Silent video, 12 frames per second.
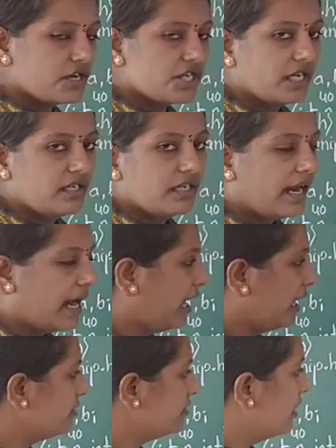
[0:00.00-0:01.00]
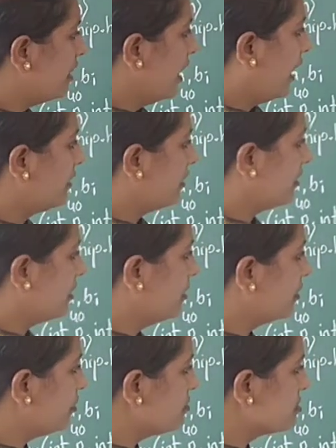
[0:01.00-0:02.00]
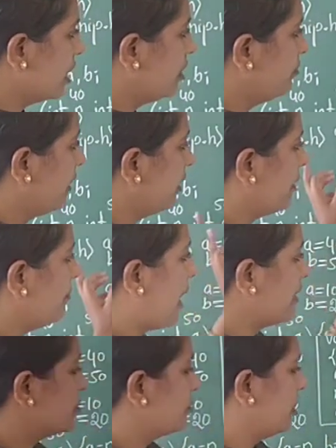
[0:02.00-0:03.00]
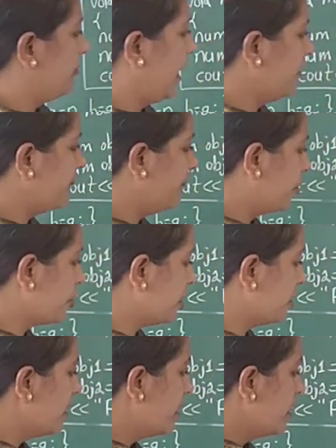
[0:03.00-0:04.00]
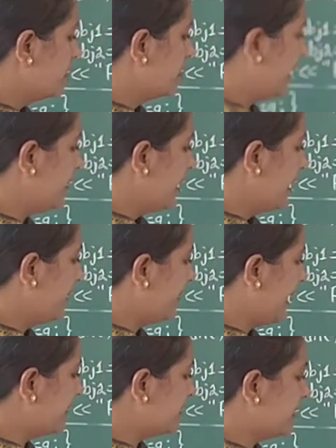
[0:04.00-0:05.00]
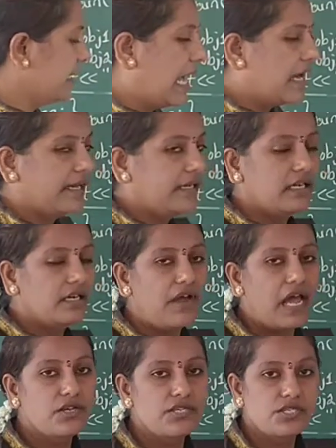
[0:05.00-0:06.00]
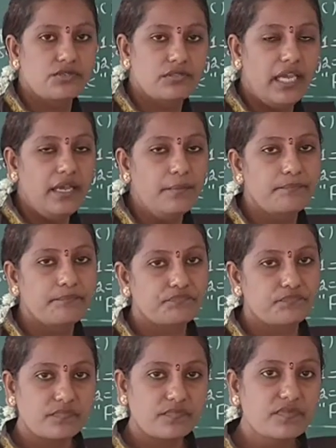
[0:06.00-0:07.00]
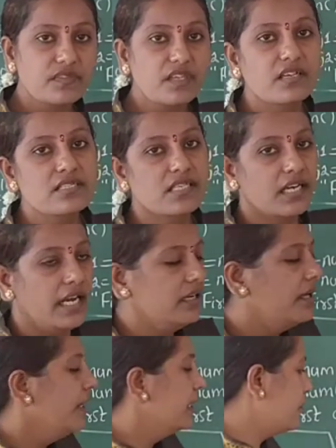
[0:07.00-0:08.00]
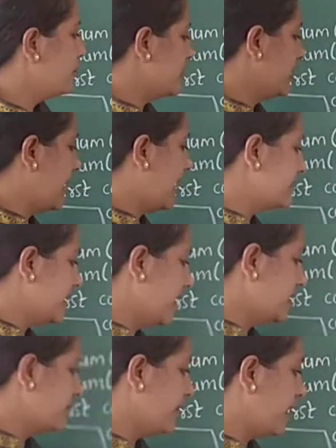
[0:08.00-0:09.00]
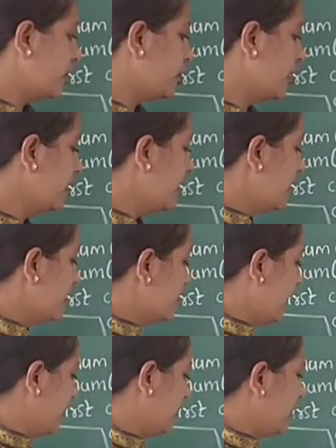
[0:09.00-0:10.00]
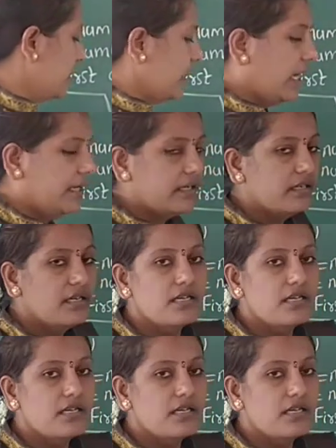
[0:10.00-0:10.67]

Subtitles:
function ends and the control statement comes back to the main function. Then it gets the character values to the screen using getCH function. Then it